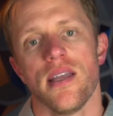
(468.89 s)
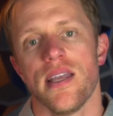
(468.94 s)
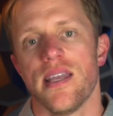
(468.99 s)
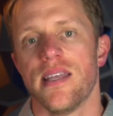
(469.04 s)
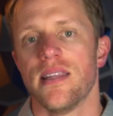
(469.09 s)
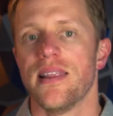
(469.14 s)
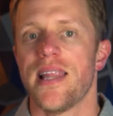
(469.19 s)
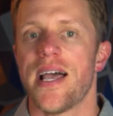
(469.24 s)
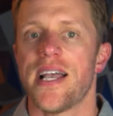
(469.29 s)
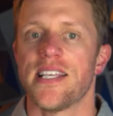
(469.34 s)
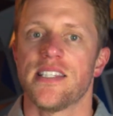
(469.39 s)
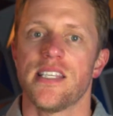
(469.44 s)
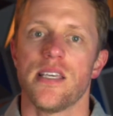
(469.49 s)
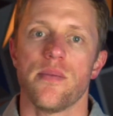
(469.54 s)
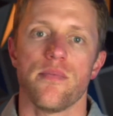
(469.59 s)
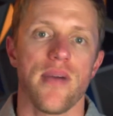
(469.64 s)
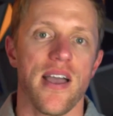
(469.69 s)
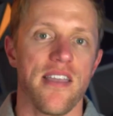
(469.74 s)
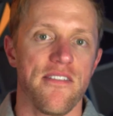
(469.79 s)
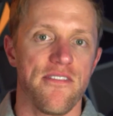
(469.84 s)
And lastly,
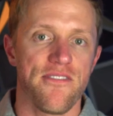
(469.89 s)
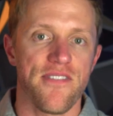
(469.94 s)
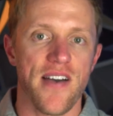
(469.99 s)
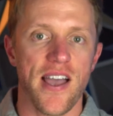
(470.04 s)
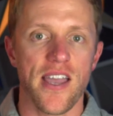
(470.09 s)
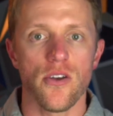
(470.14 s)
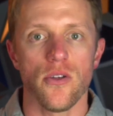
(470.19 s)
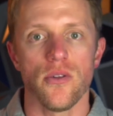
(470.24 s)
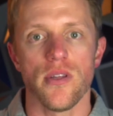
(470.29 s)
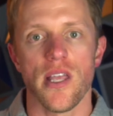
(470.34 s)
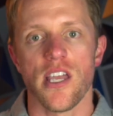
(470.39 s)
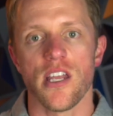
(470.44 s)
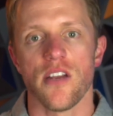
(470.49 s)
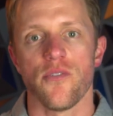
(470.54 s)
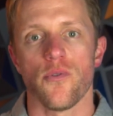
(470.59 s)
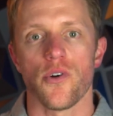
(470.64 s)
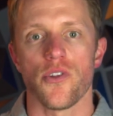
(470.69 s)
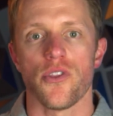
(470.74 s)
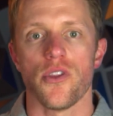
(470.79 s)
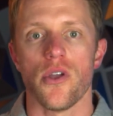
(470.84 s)
my final
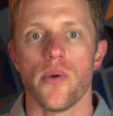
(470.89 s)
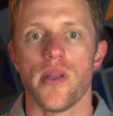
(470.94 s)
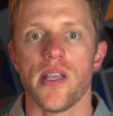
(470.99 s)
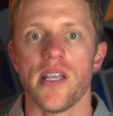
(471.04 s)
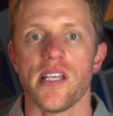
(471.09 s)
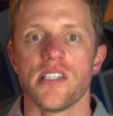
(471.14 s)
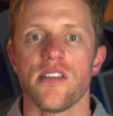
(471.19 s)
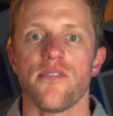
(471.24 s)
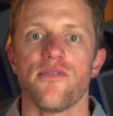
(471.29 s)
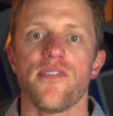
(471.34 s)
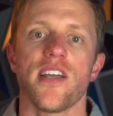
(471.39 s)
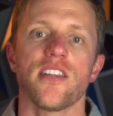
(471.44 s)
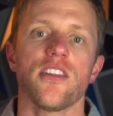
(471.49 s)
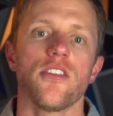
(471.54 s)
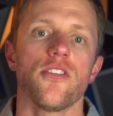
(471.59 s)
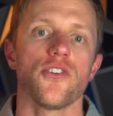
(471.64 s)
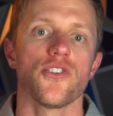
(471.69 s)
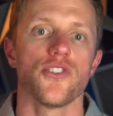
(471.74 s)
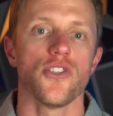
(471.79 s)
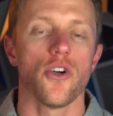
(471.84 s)
negative worth noting is the fact
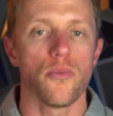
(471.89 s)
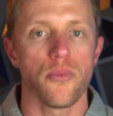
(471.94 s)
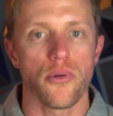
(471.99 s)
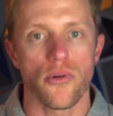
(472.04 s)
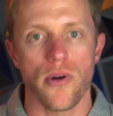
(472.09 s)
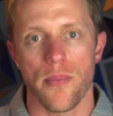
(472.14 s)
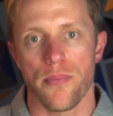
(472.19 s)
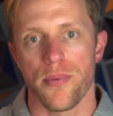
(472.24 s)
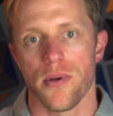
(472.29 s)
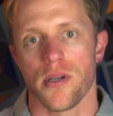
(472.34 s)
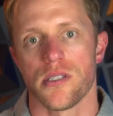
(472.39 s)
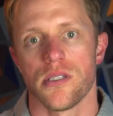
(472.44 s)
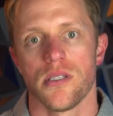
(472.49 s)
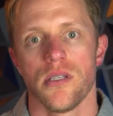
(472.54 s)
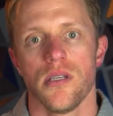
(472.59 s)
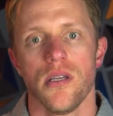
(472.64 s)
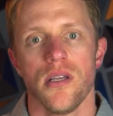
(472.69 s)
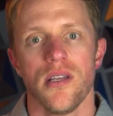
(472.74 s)
that there's no prep books.